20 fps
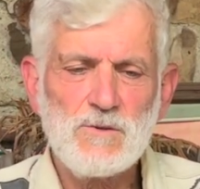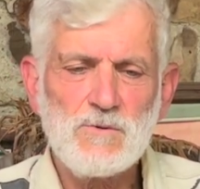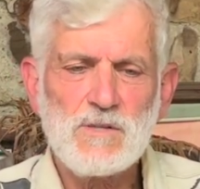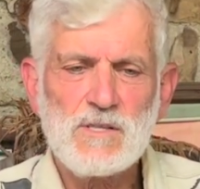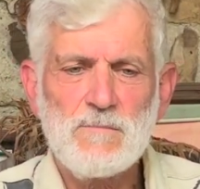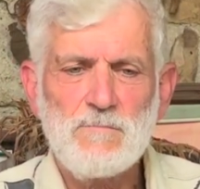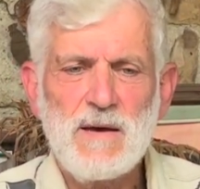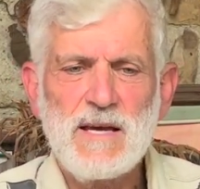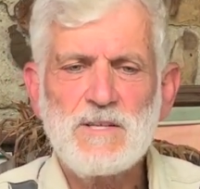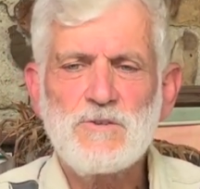It was
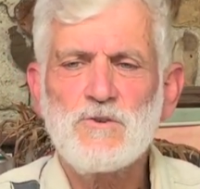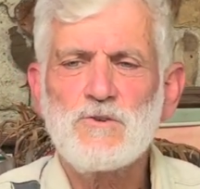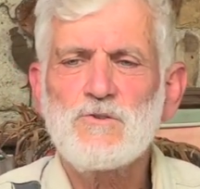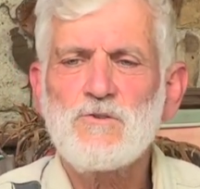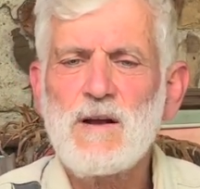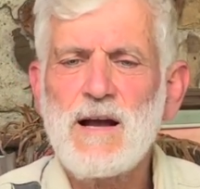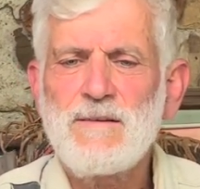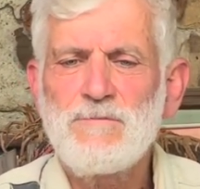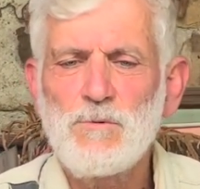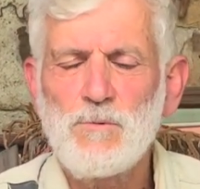the major
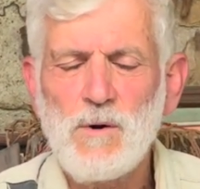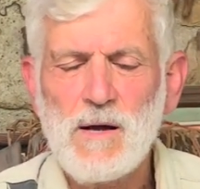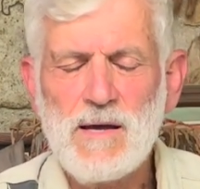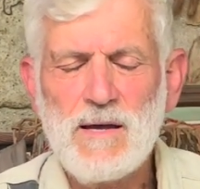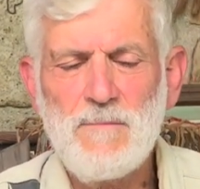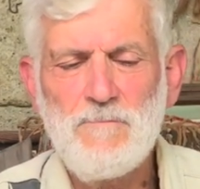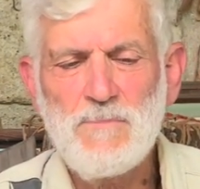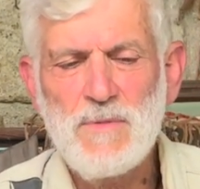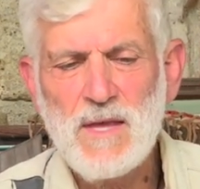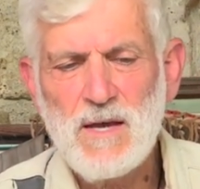travel
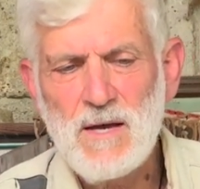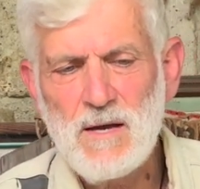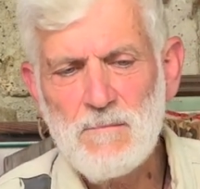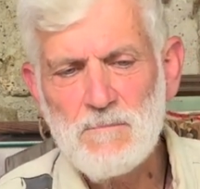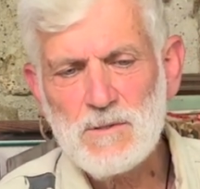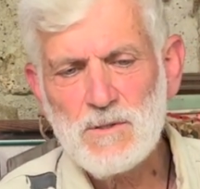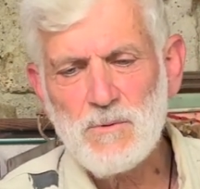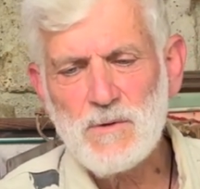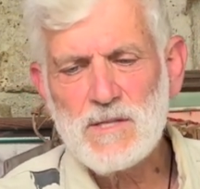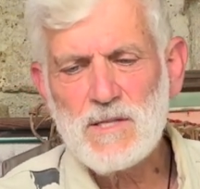way
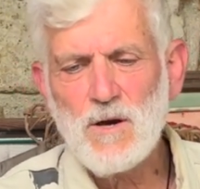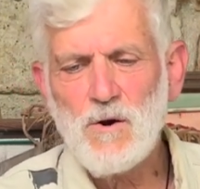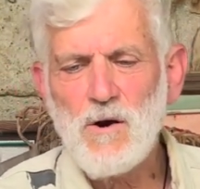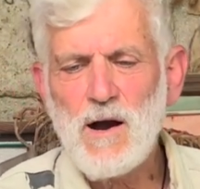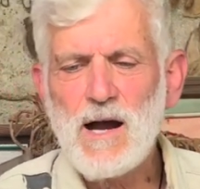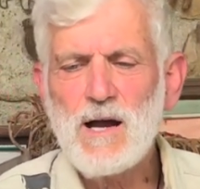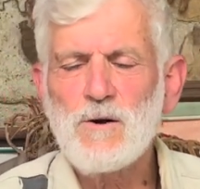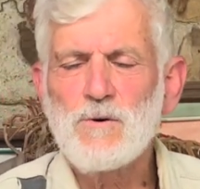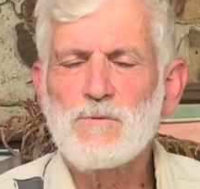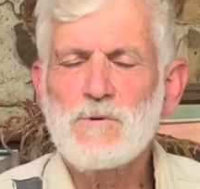between the
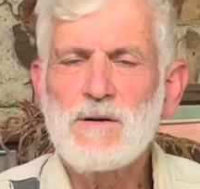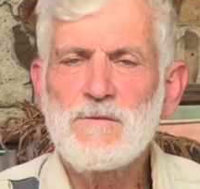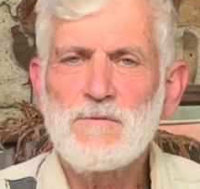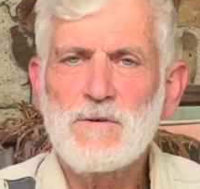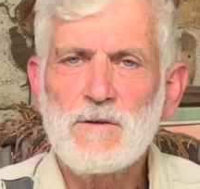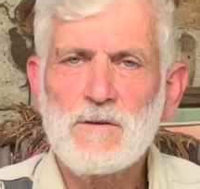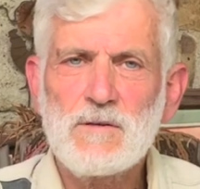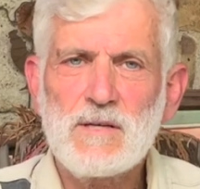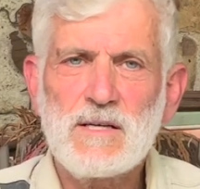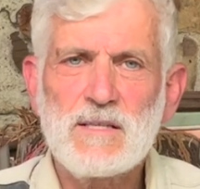Ohio
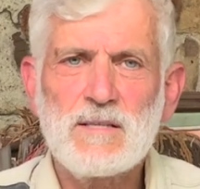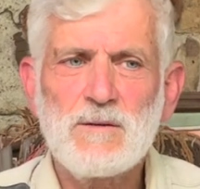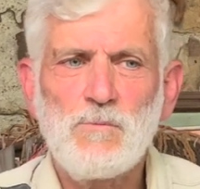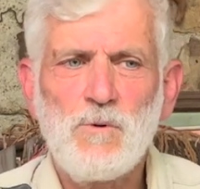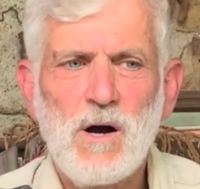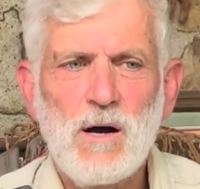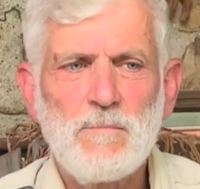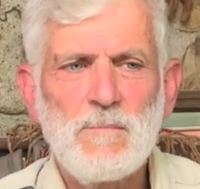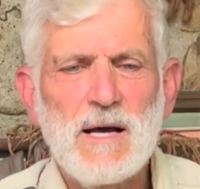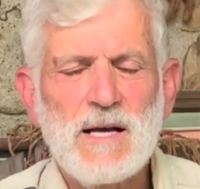River and the
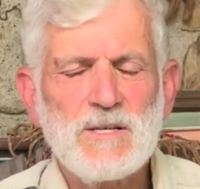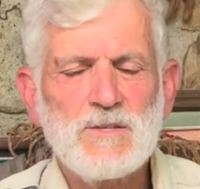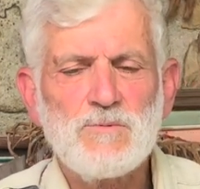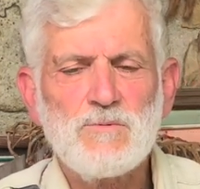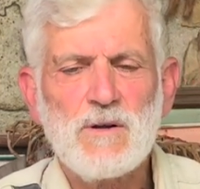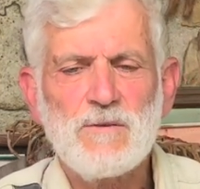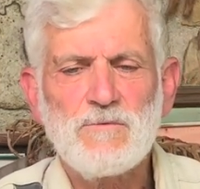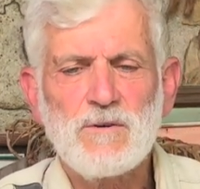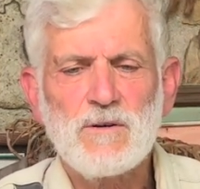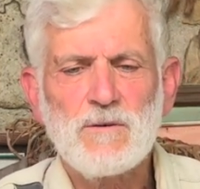Wabash
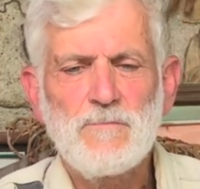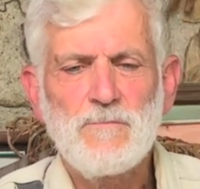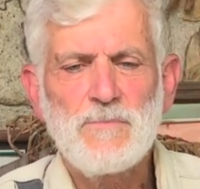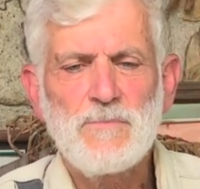River,